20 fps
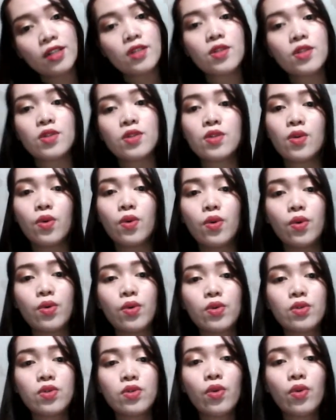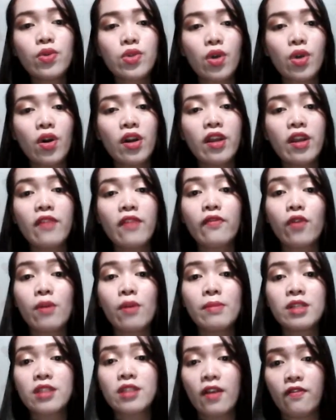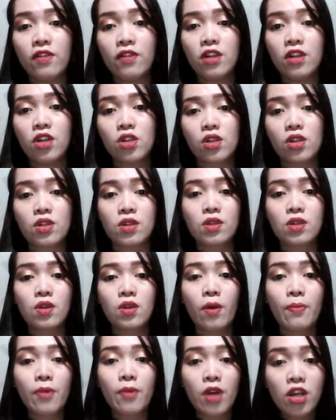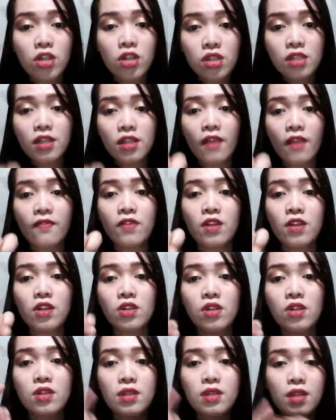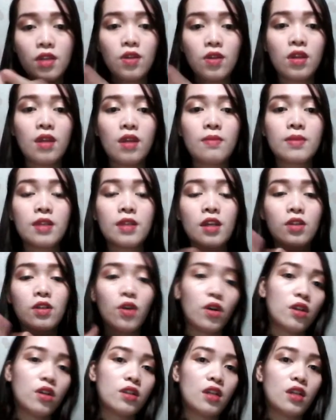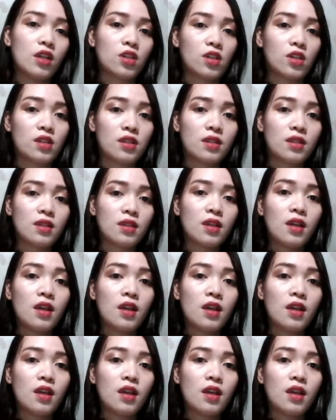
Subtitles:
So those are informal definitions, operational definitions, synonyms, and connotations.